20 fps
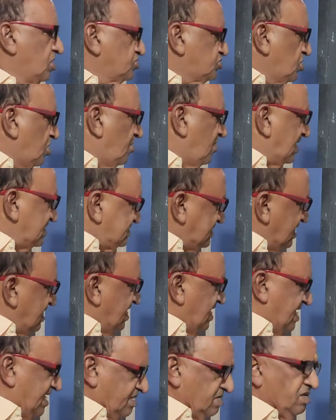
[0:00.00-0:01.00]
So once
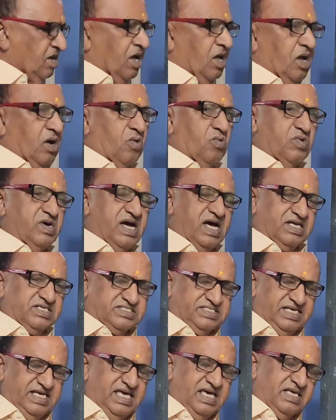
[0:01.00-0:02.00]
again, we are
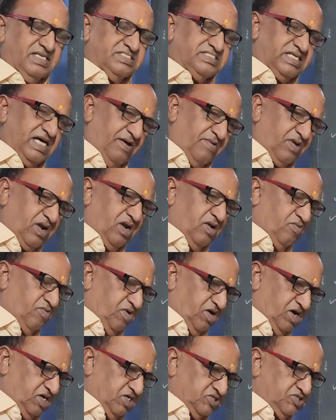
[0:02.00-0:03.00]
seeing several
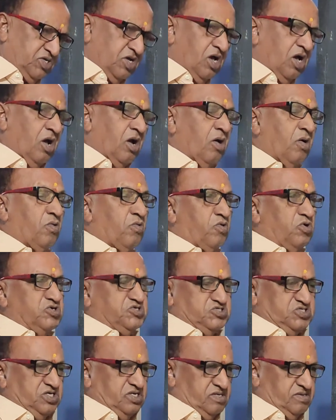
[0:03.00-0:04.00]
words
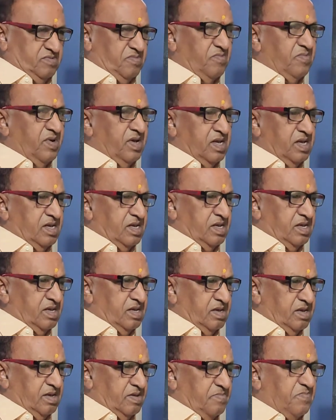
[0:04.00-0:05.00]
which
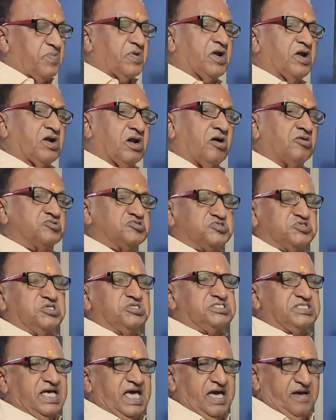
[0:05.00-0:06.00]
pronounce the
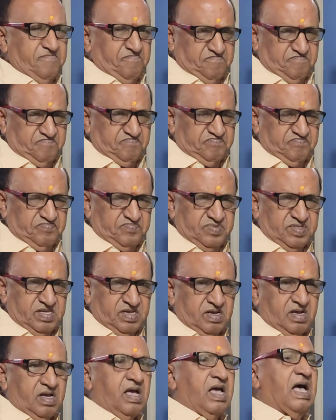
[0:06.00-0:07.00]
same,
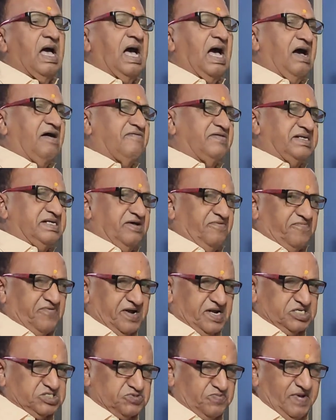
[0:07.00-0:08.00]
have a
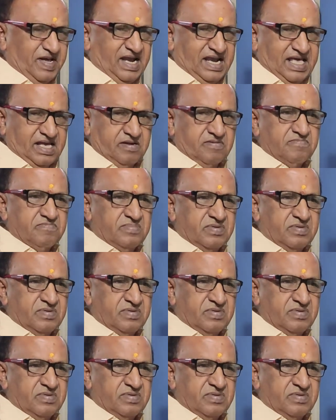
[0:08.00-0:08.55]
different spelling,